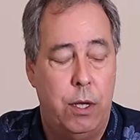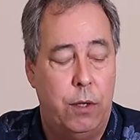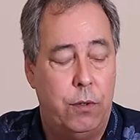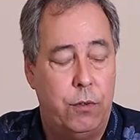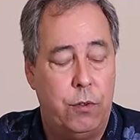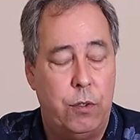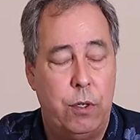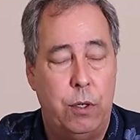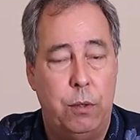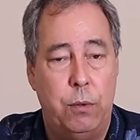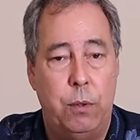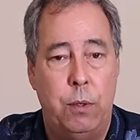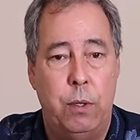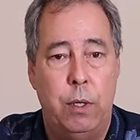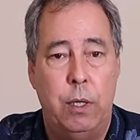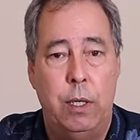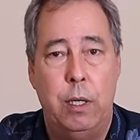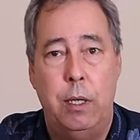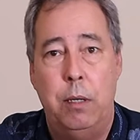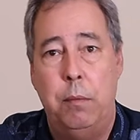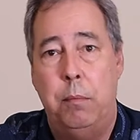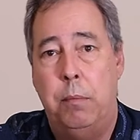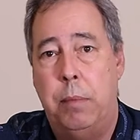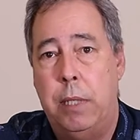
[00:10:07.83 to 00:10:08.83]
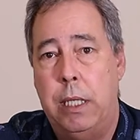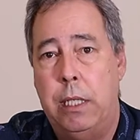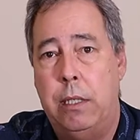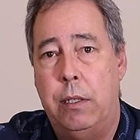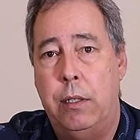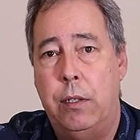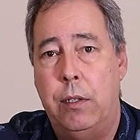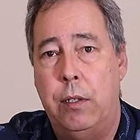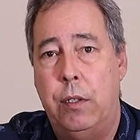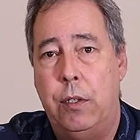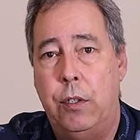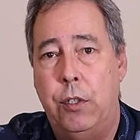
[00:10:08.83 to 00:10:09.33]
So,
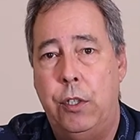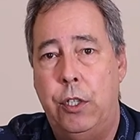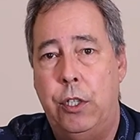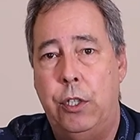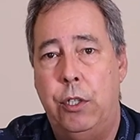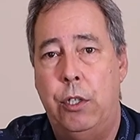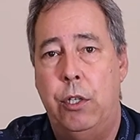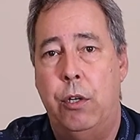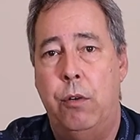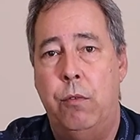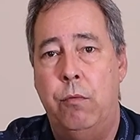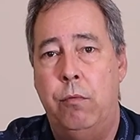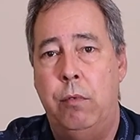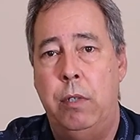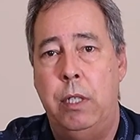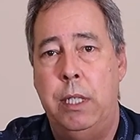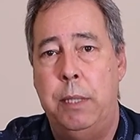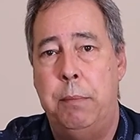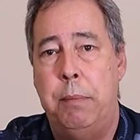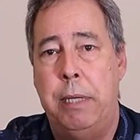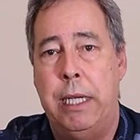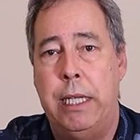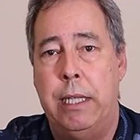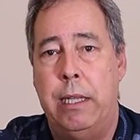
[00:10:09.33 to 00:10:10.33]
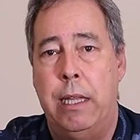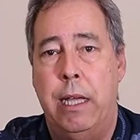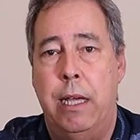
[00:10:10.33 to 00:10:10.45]
but you don't really pick